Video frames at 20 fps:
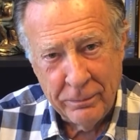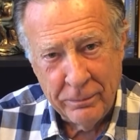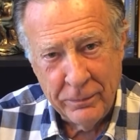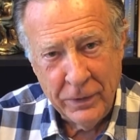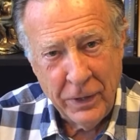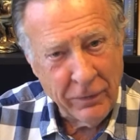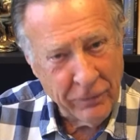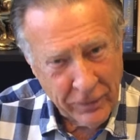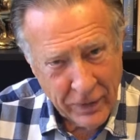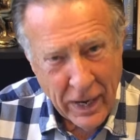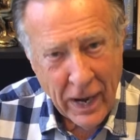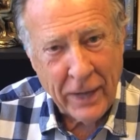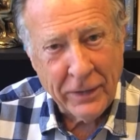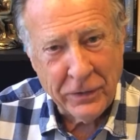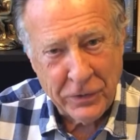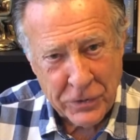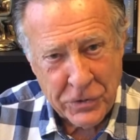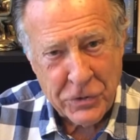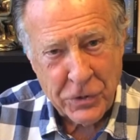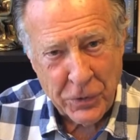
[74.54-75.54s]
You've got
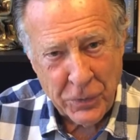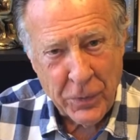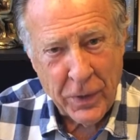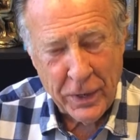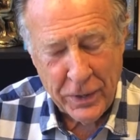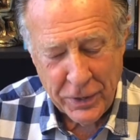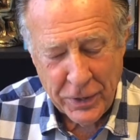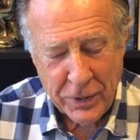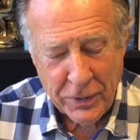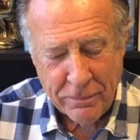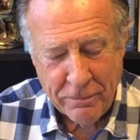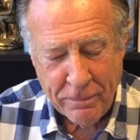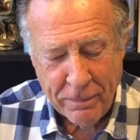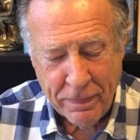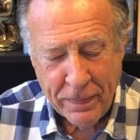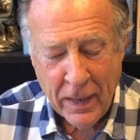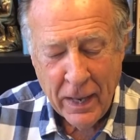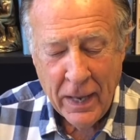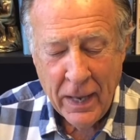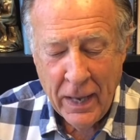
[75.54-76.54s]
to surrender.
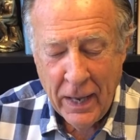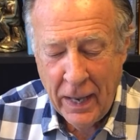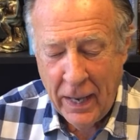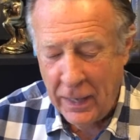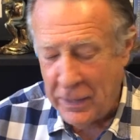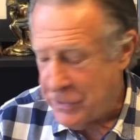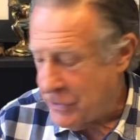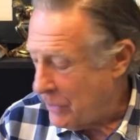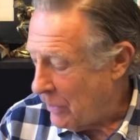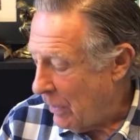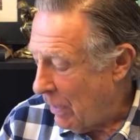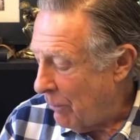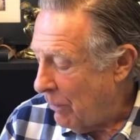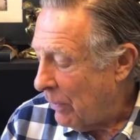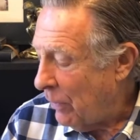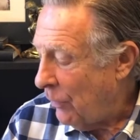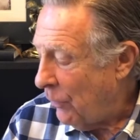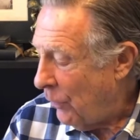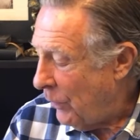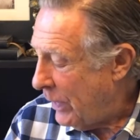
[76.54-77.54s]
And so I'm
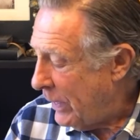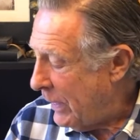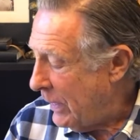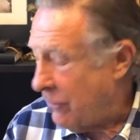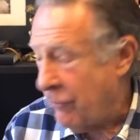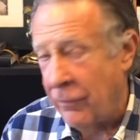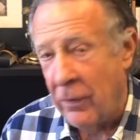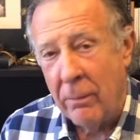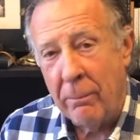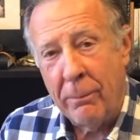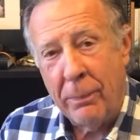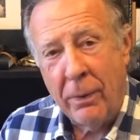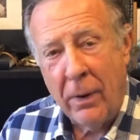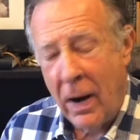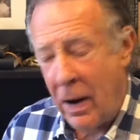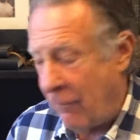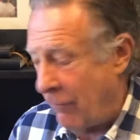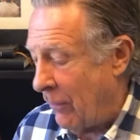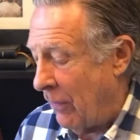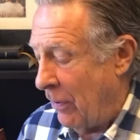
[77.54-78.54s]
going to read from
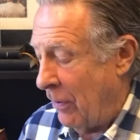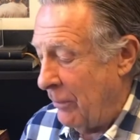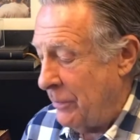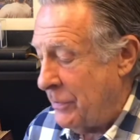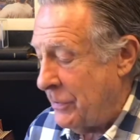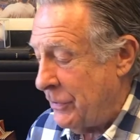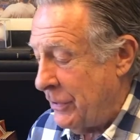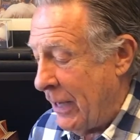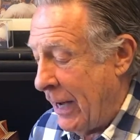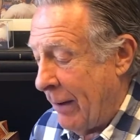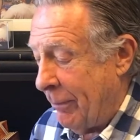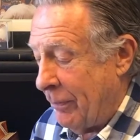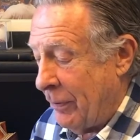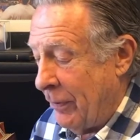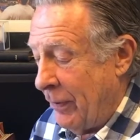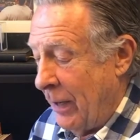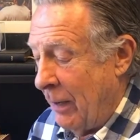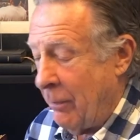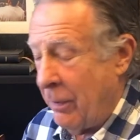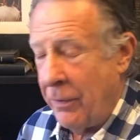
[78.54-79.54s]
Proverbs
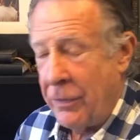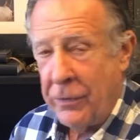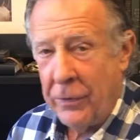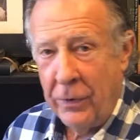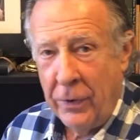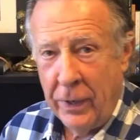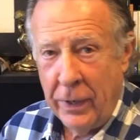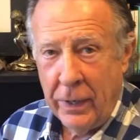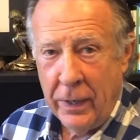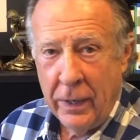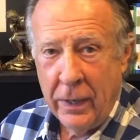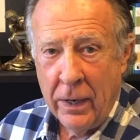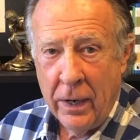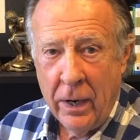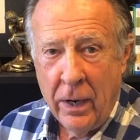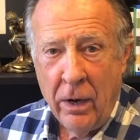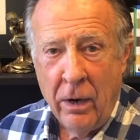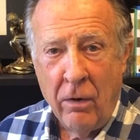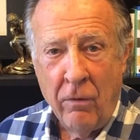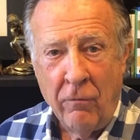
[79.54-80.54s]
chapter number 3,
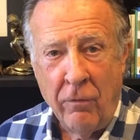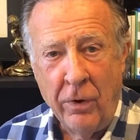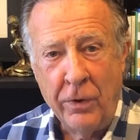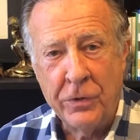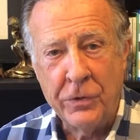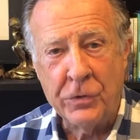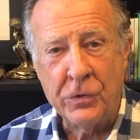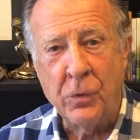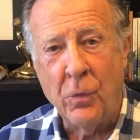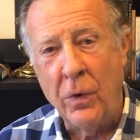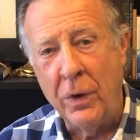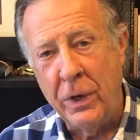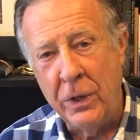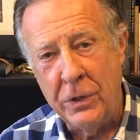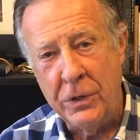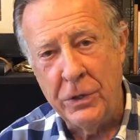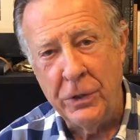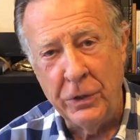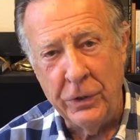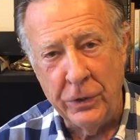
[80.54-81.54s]
verses 1
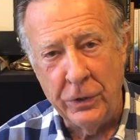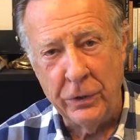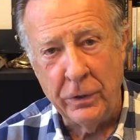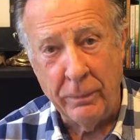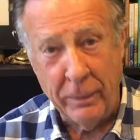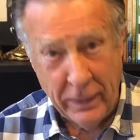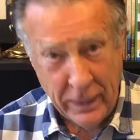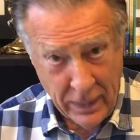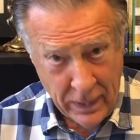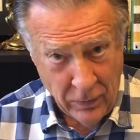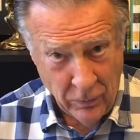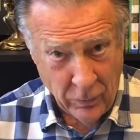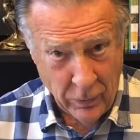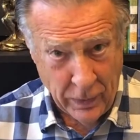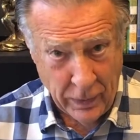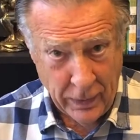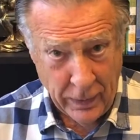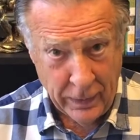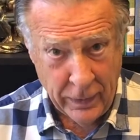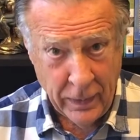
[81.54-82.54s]
and 2 to begin
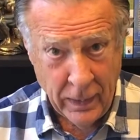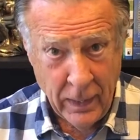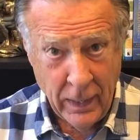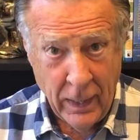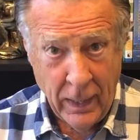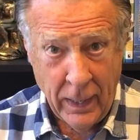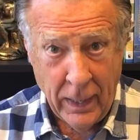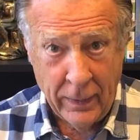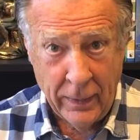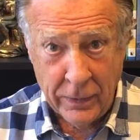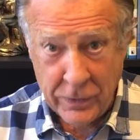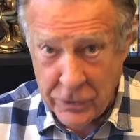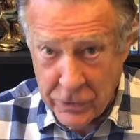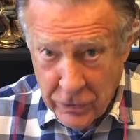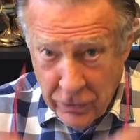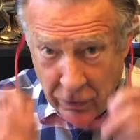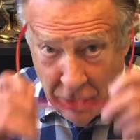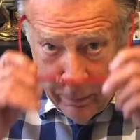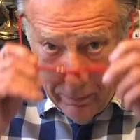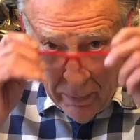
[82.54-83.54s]
with. And this is
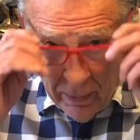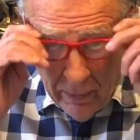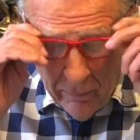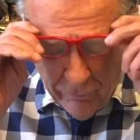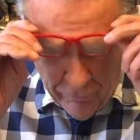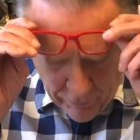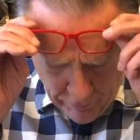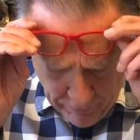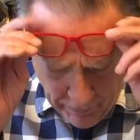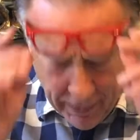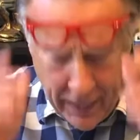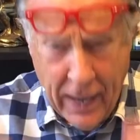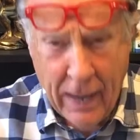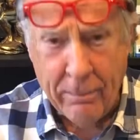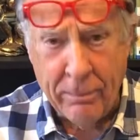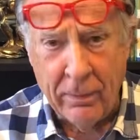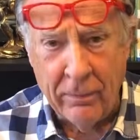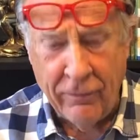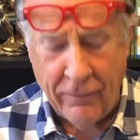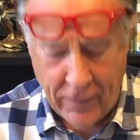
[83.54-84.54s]
going to be from the
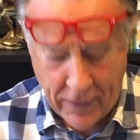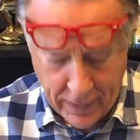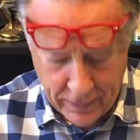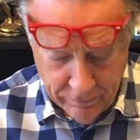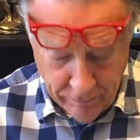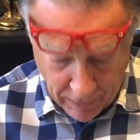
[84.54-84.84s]
Amplified